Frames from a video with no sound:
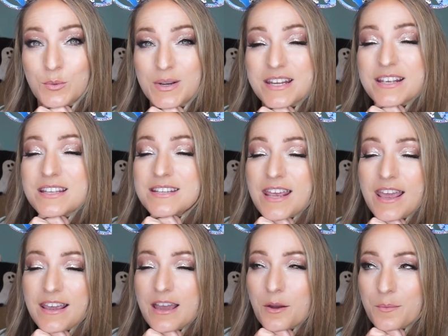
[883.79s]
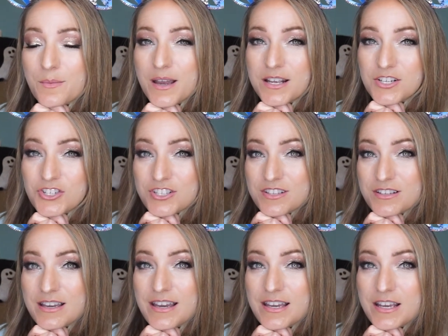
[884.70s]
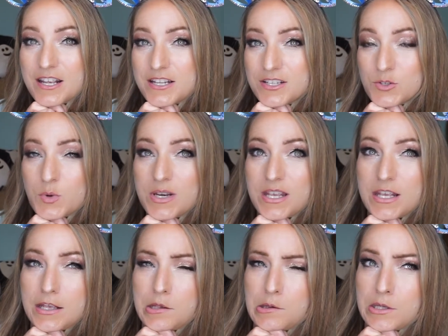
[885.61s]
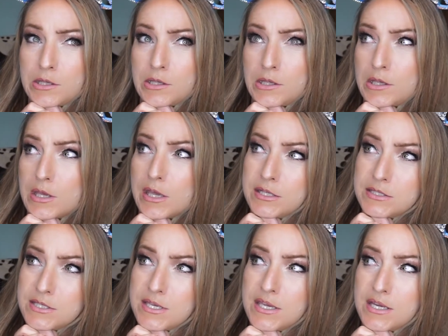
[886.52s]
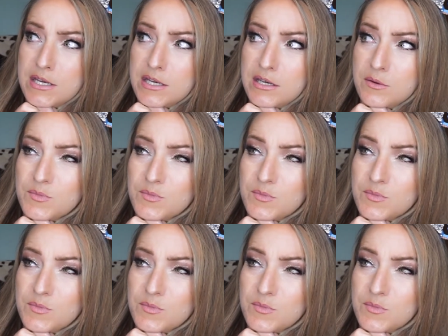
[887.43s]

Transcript: We didn't get to hang out much in 2018.